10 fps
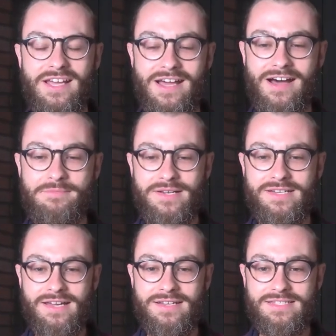uh, but
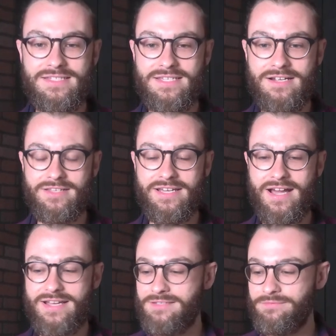not necessarily
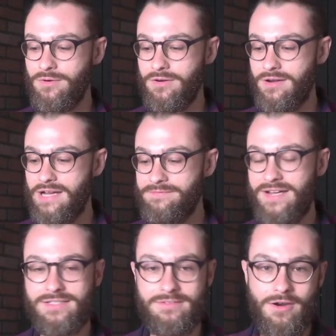guides for
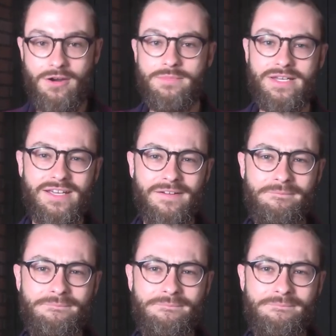effective harmony